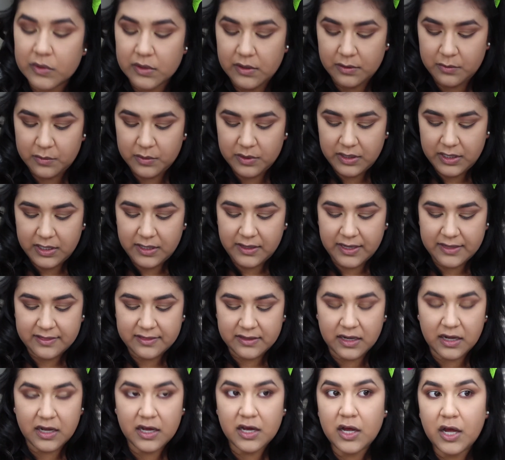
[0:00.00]
I really like
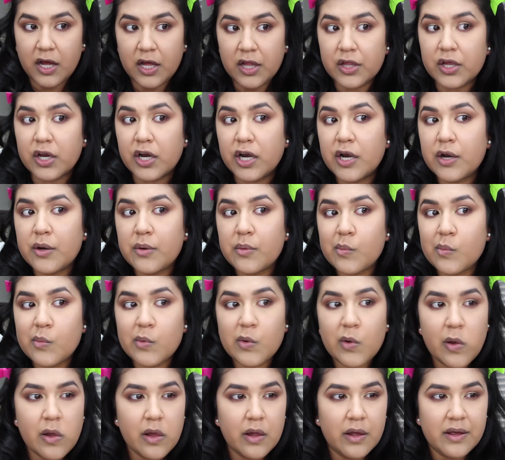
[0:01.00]
the color.
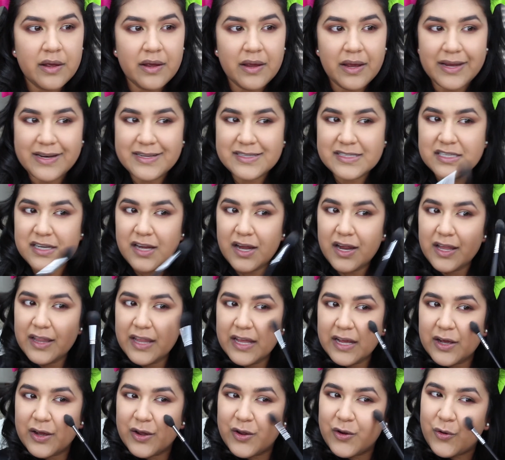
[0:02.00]
And it's not
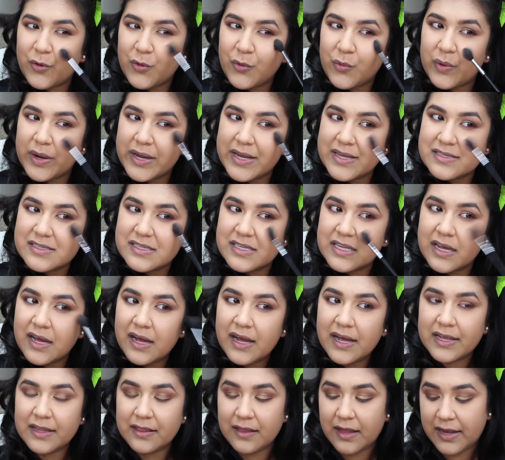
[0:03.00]
like a crazy
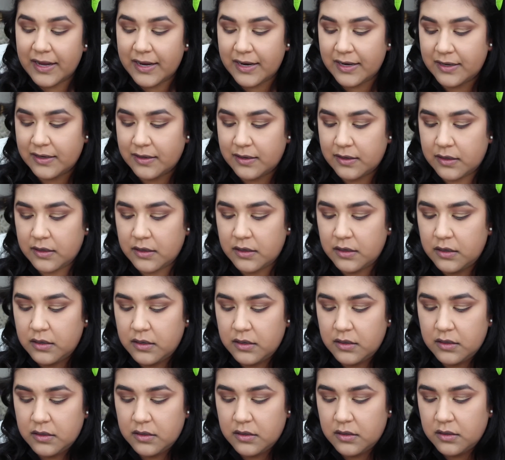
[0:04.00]
highlight
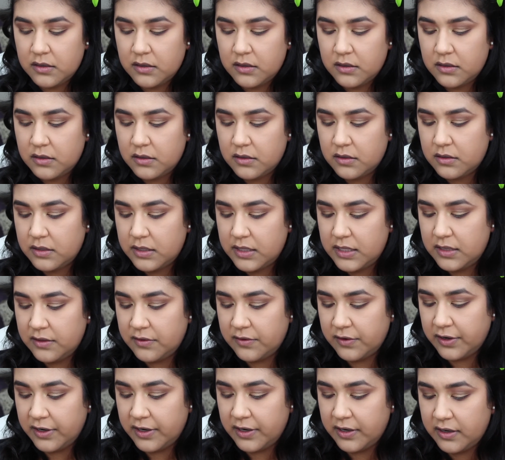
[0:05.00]

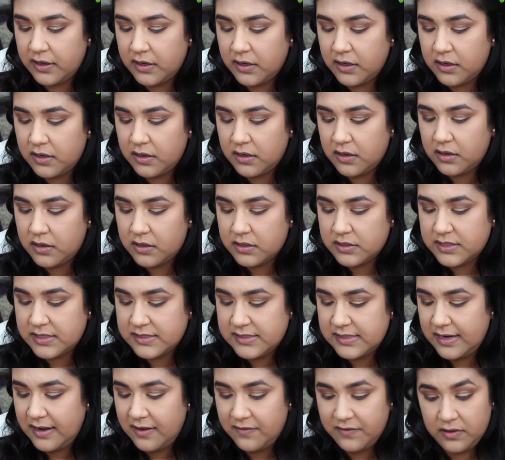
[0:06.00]
either. It
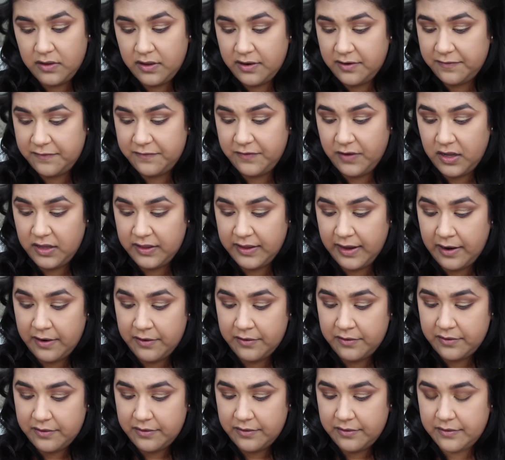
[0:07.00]
doesn't have a lot of
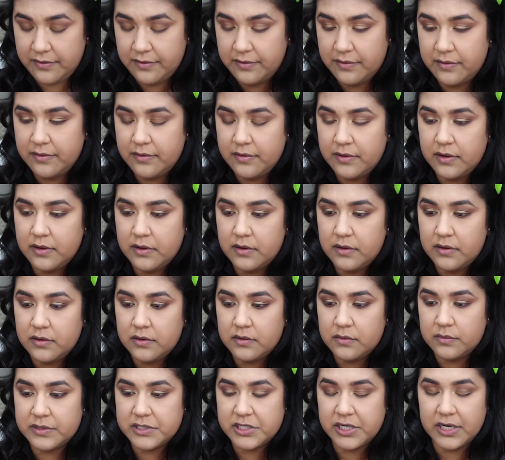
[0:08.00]
fallout,
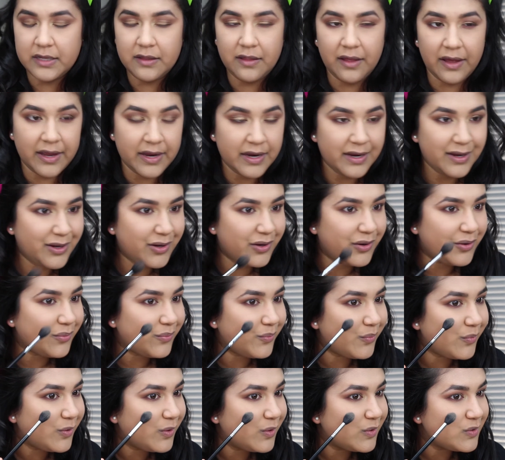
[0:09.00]
which I like.
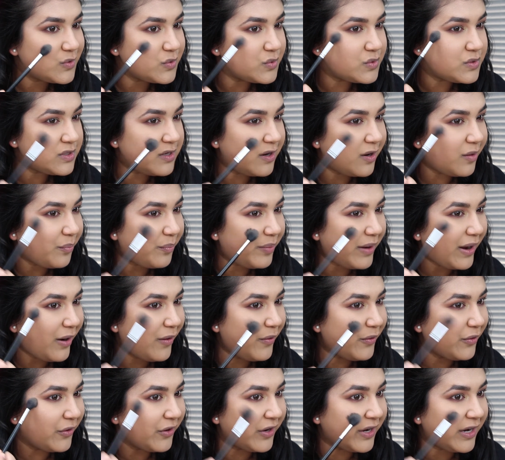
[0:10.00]
So it's not
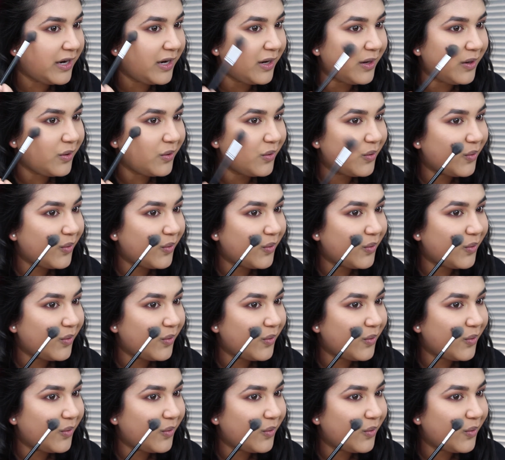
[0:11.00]
powdery.